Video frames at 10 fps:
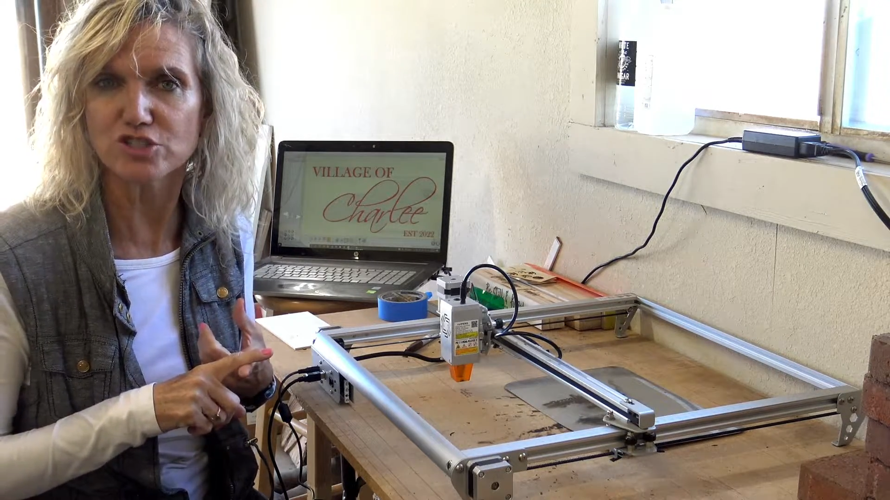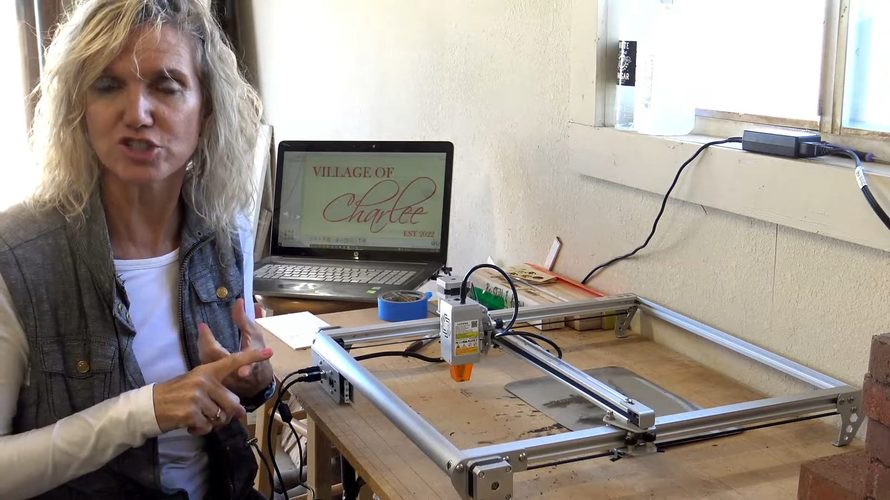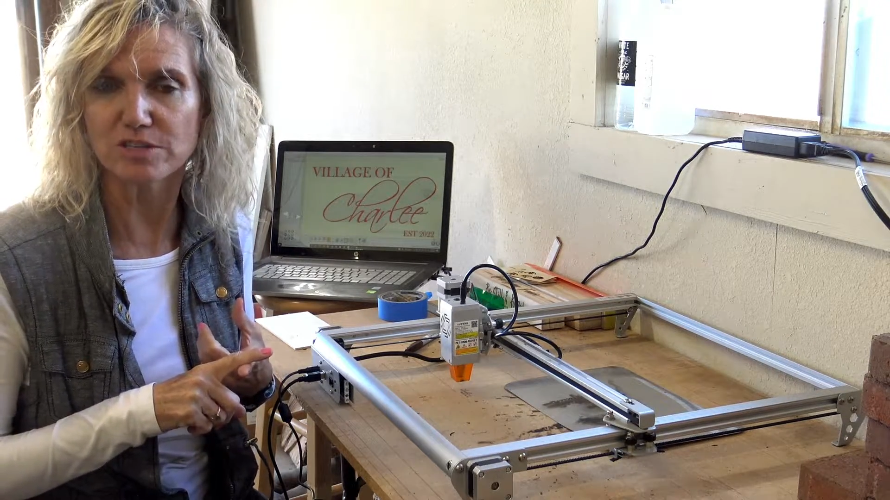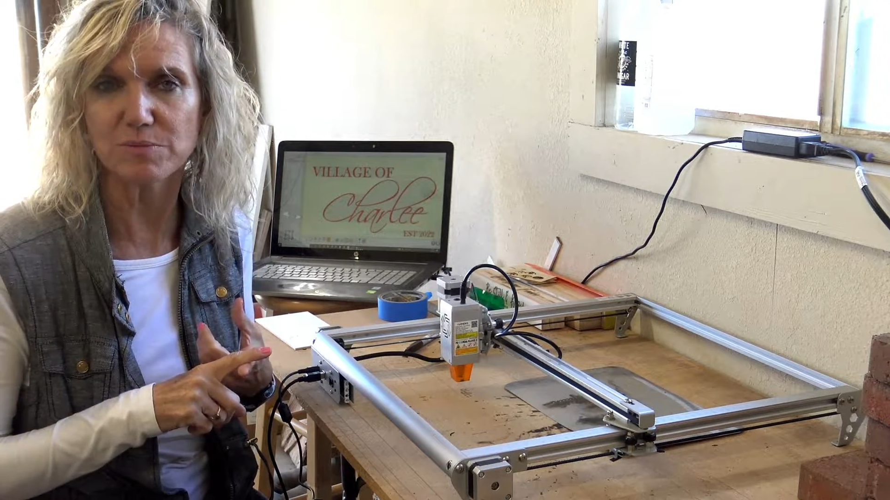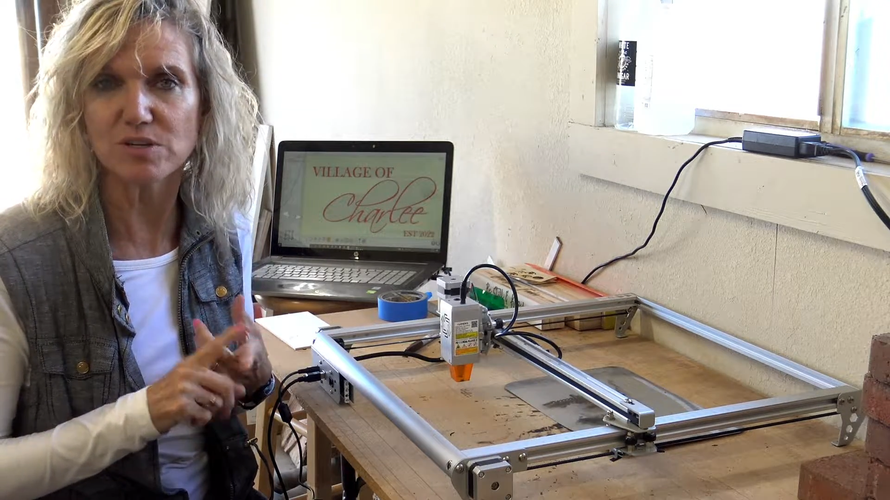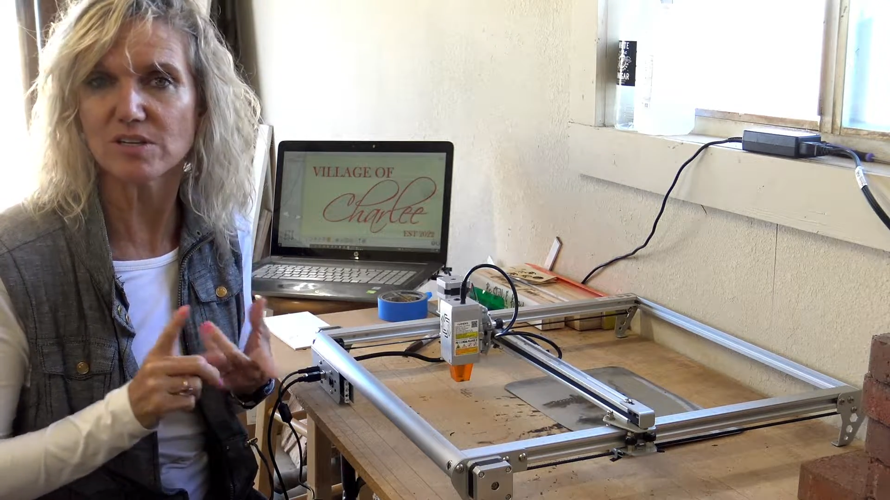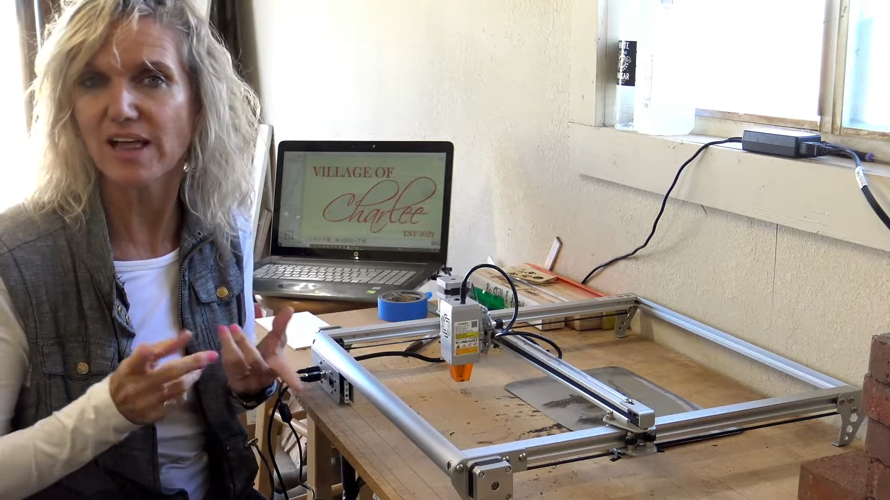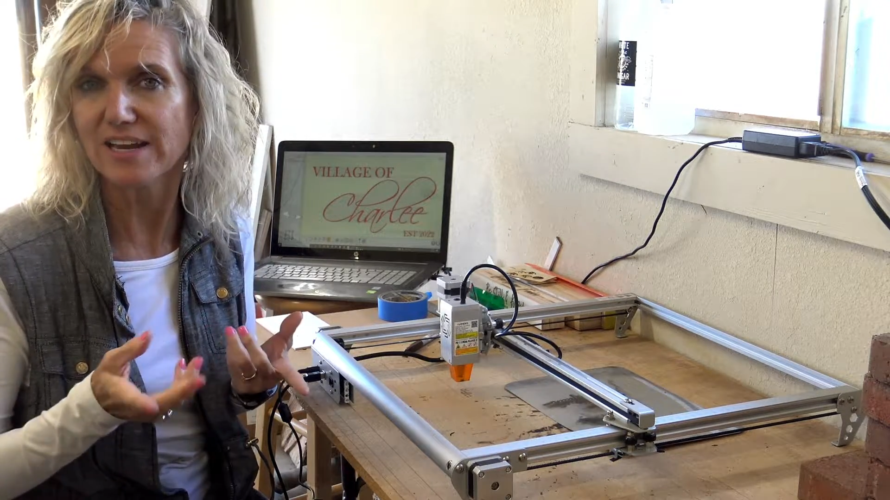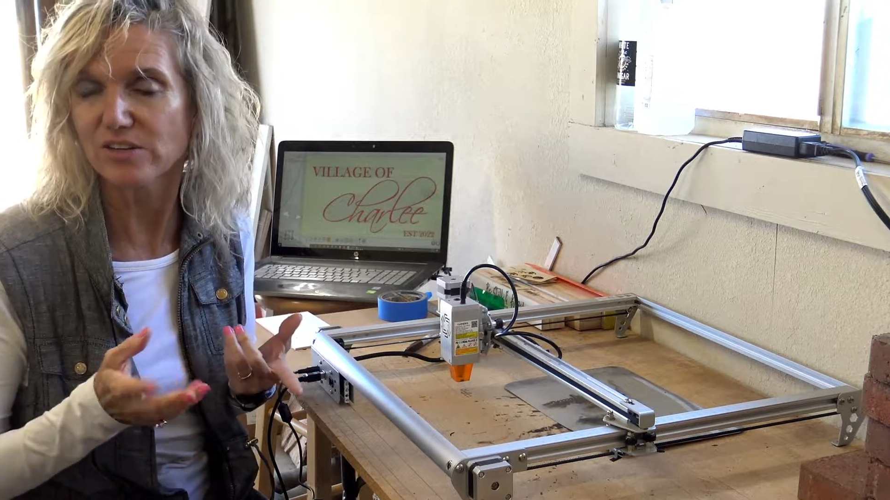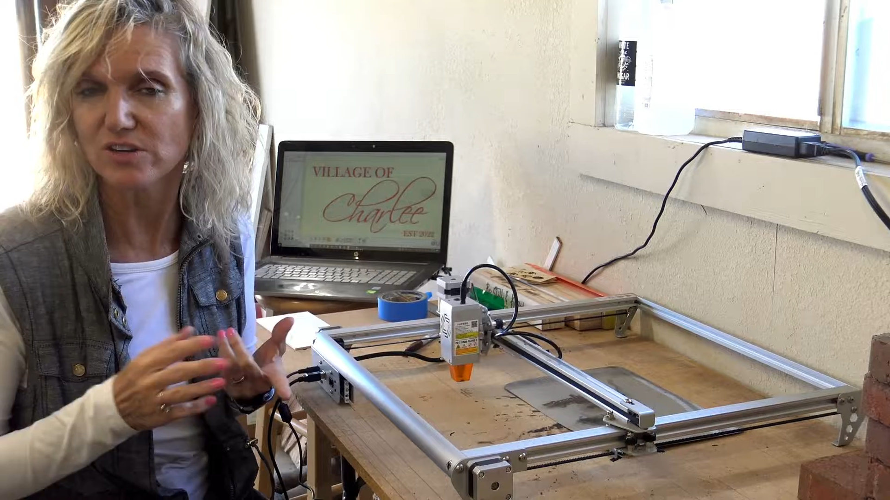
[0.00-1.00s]
Gerbil,
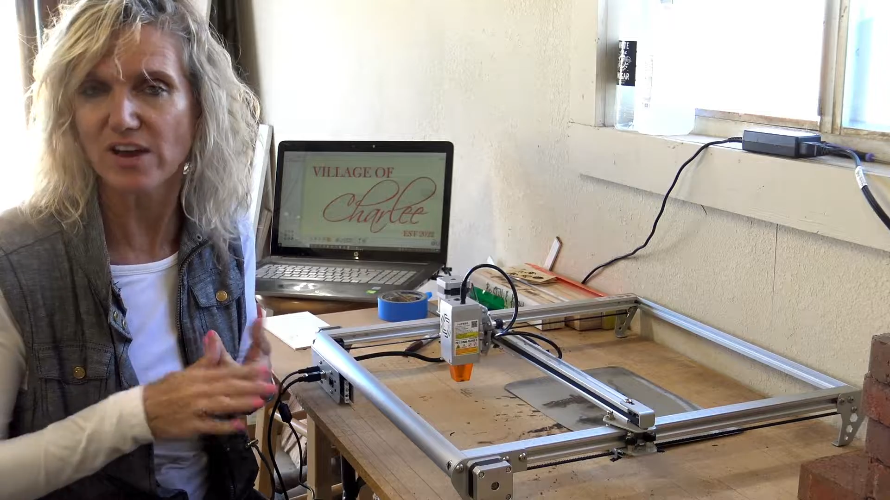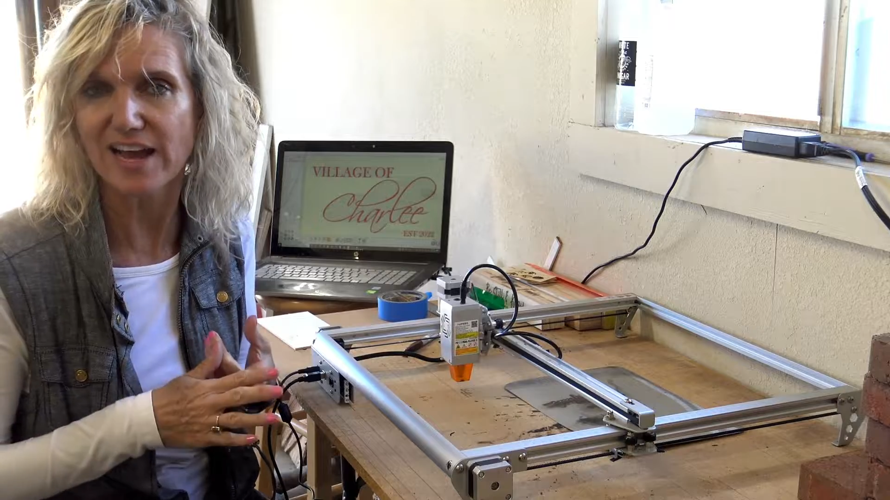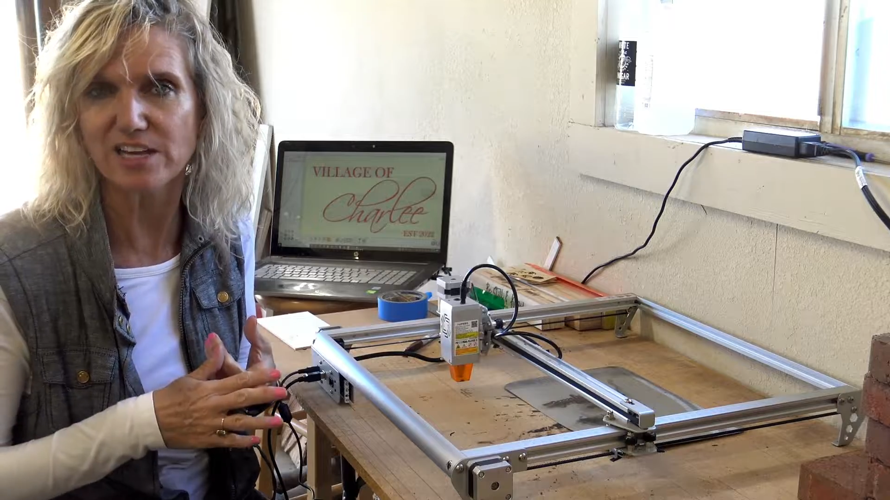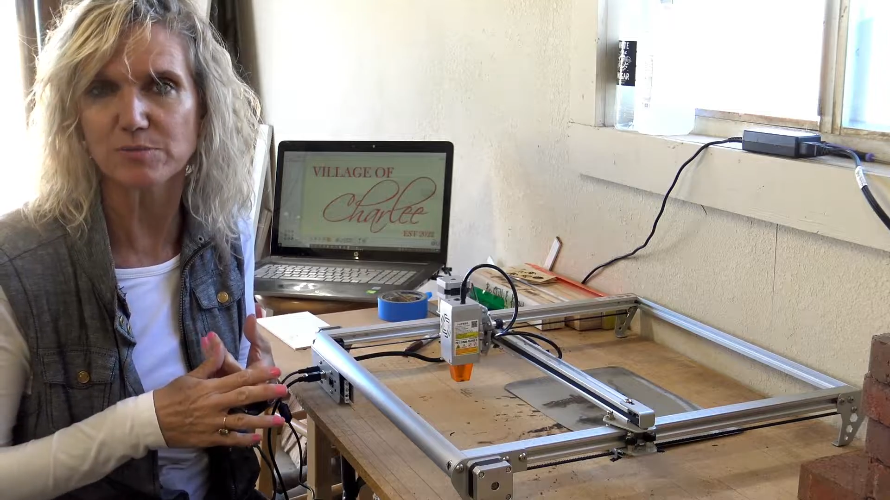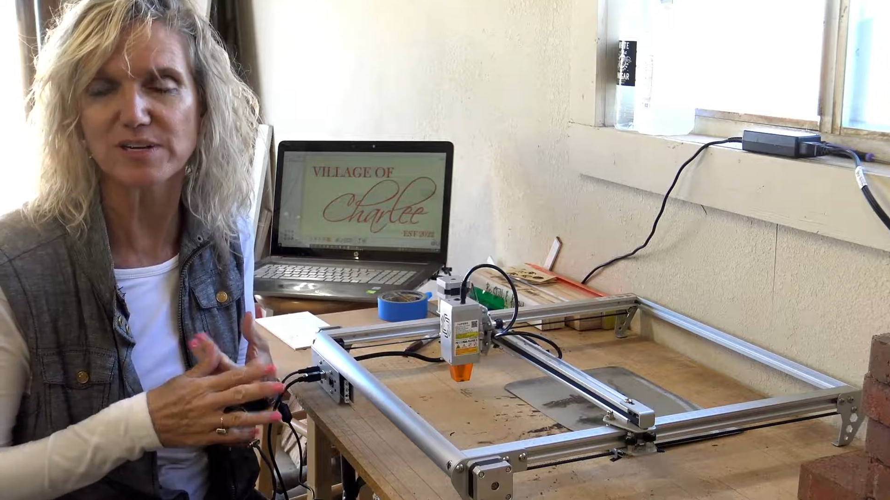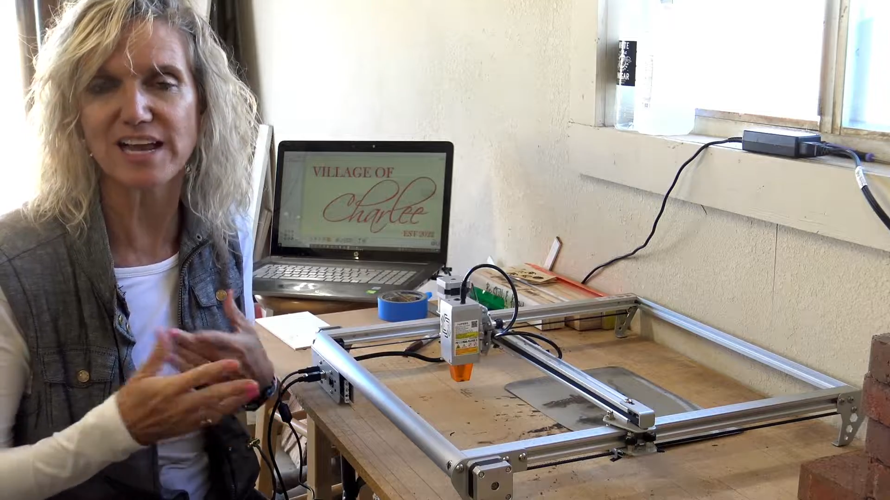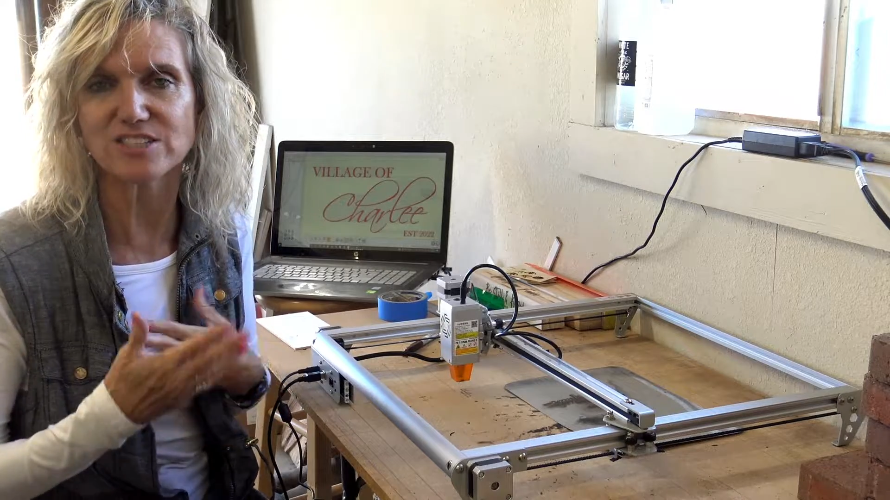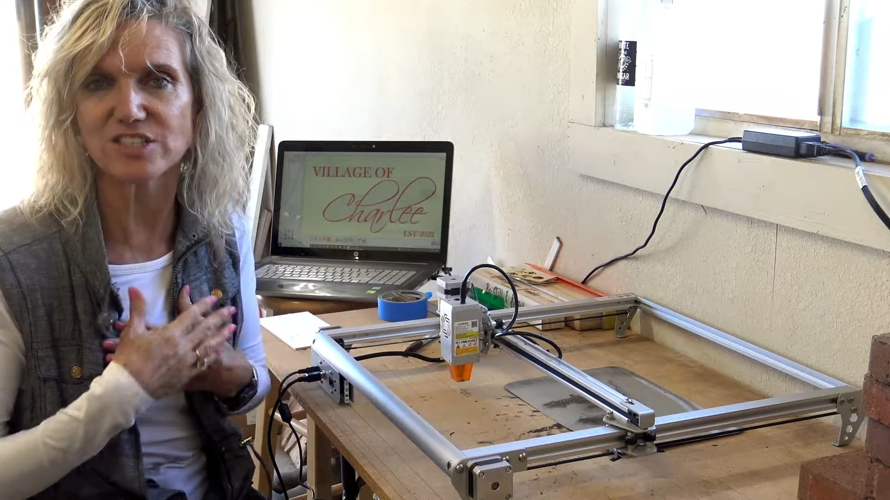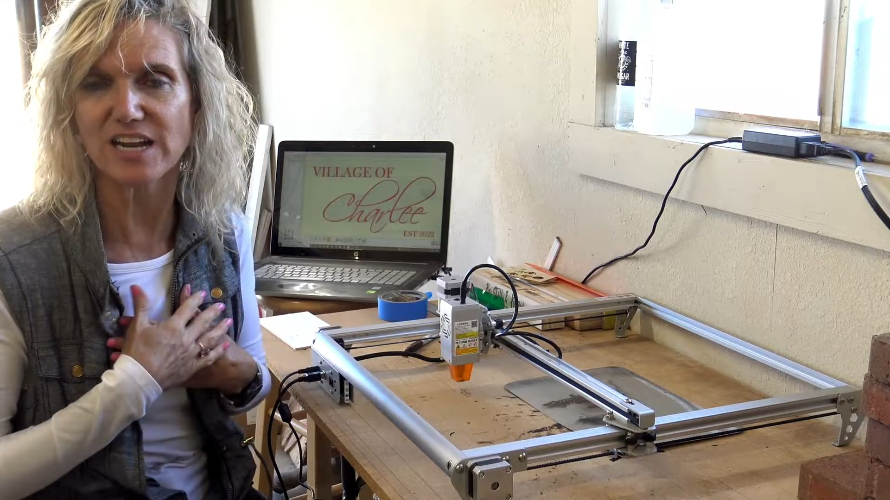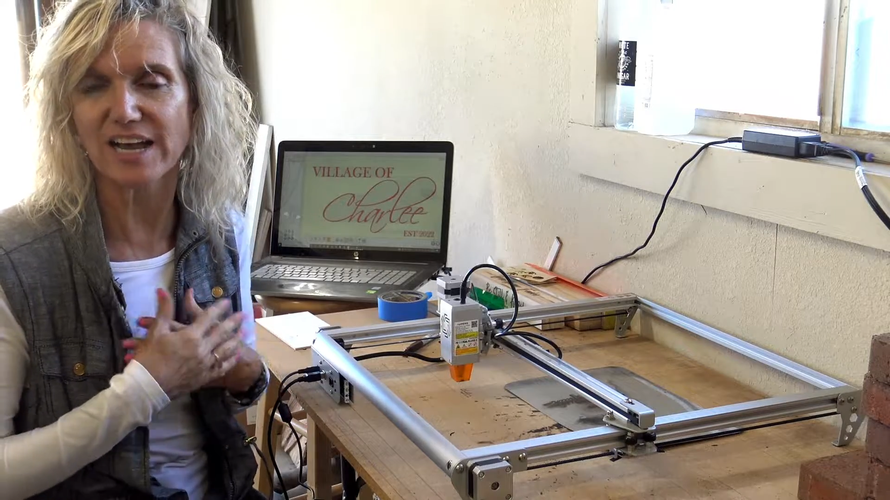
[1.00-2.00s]
I don't know how you pronounce it,